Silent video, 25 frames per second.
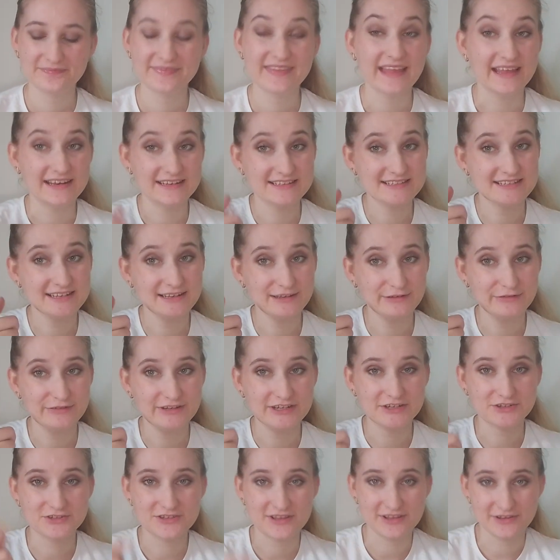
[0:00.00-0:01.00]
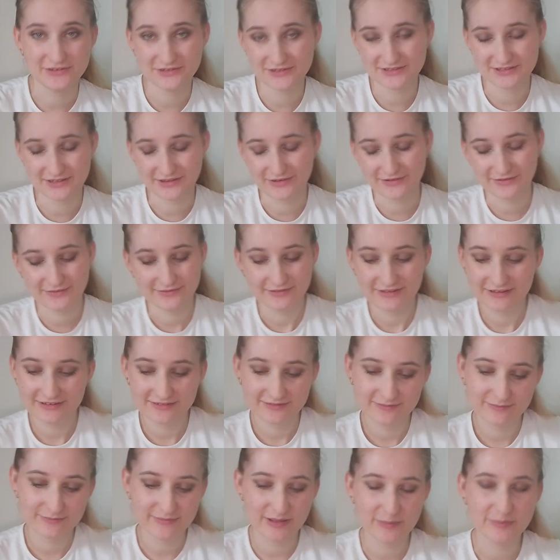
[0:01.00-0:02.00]
That is nearly finished though, so
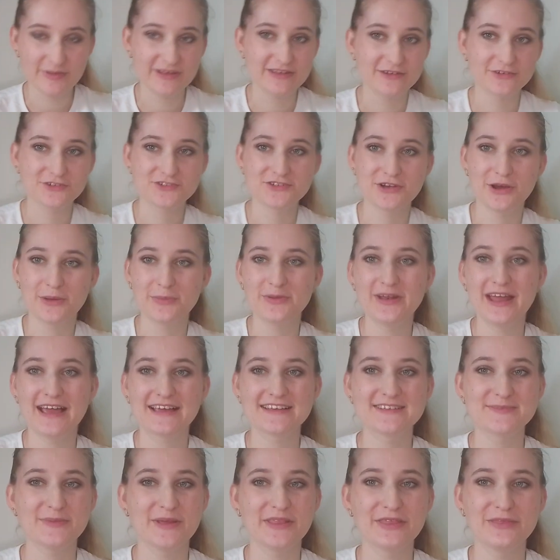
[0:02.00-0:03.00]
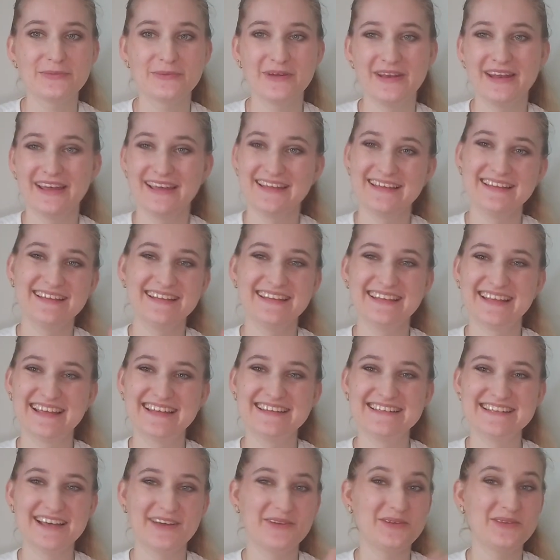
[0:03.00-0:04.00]
maybe it'll show up next month when I
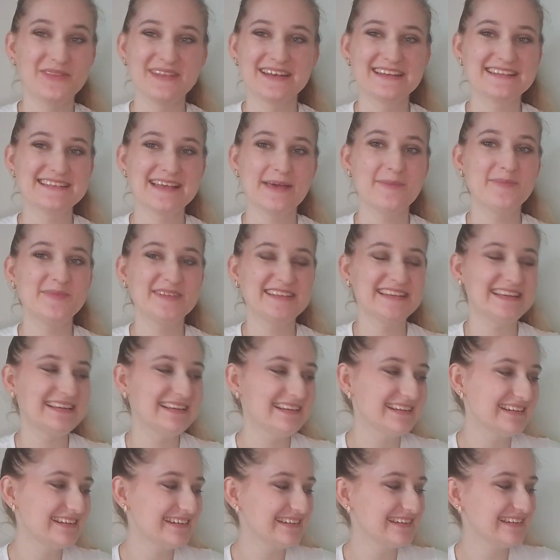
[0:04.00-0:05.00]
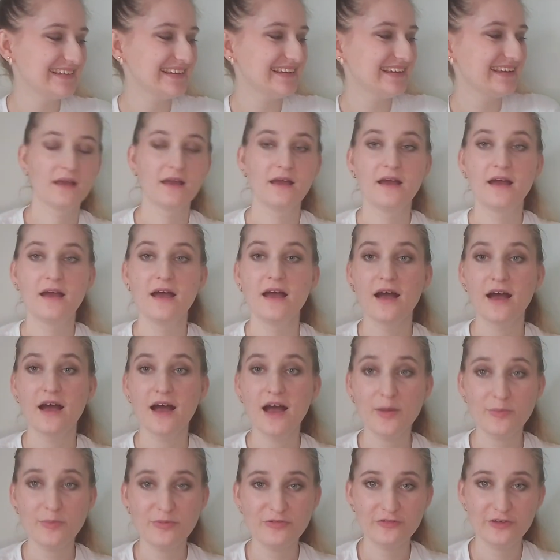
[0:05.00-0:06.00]
can tell you that it's empty.
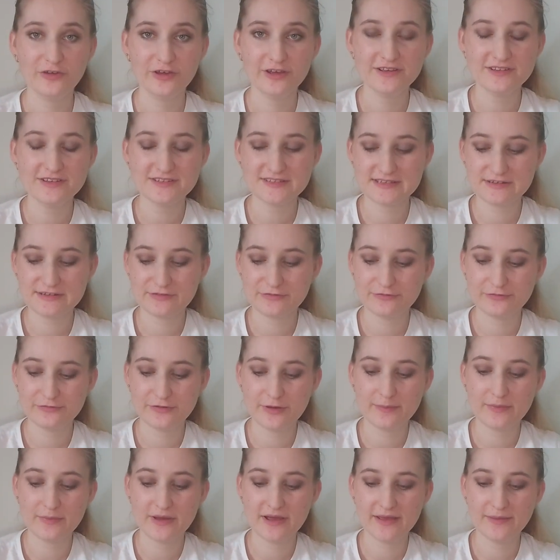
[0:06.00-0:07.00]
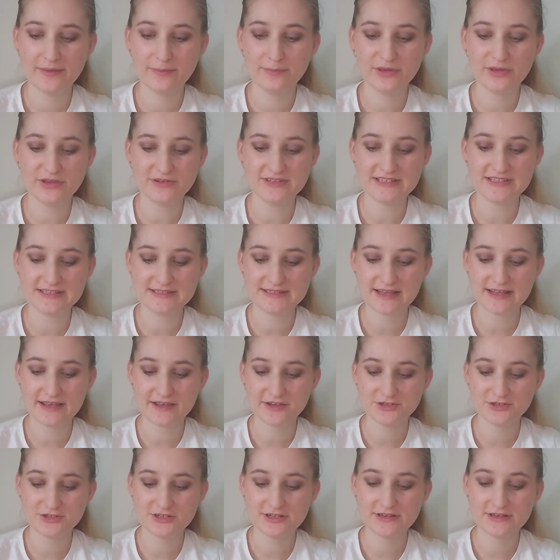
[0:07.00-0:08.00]
Up first, for my beauty
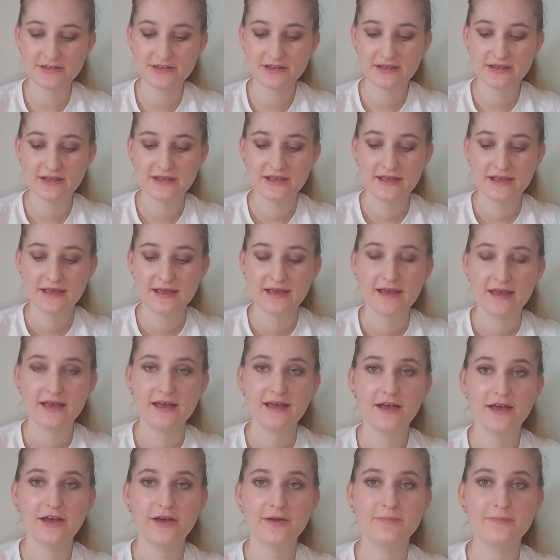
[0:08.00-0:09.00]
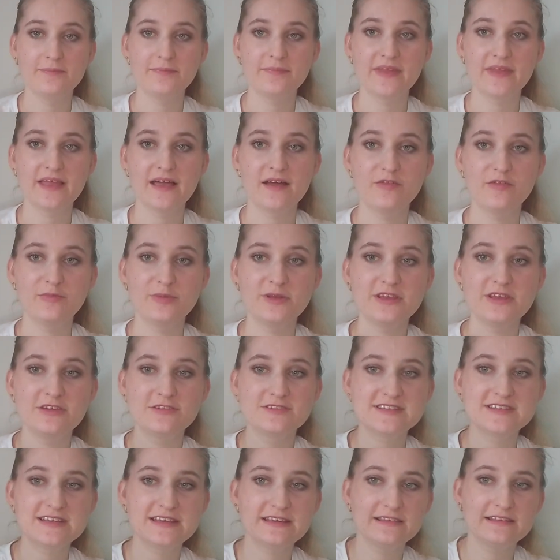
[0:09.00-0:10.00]
section, I've been
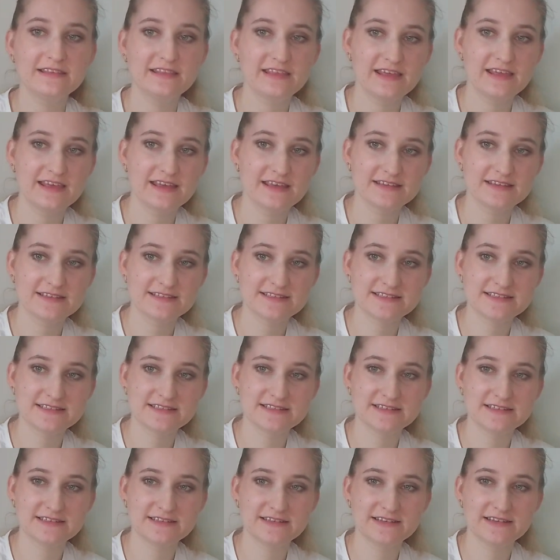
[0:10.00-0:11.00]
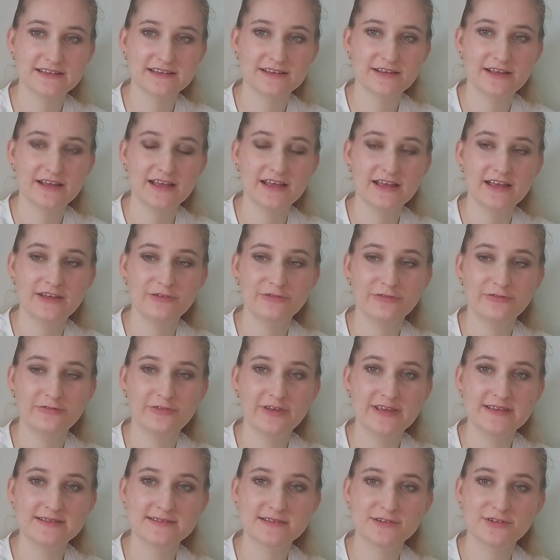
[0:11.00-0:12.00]
using this
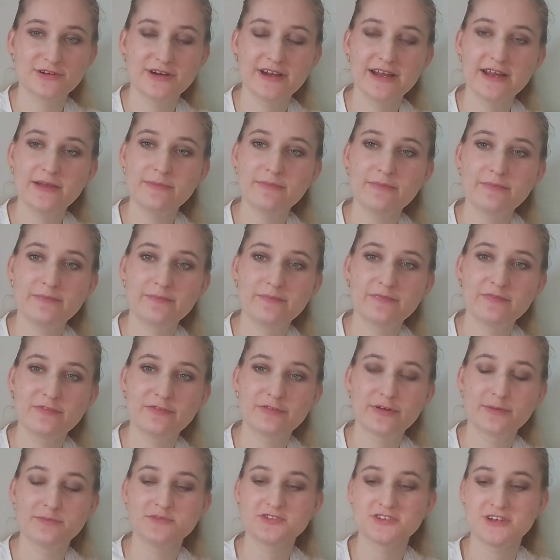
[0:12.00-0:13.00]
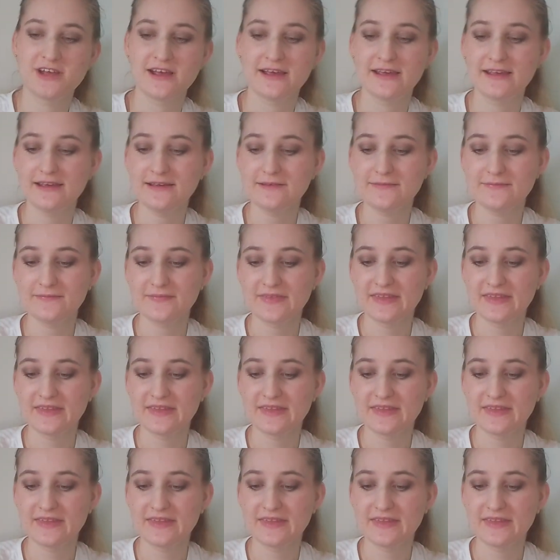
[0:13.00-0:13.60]
face cream from Jaya.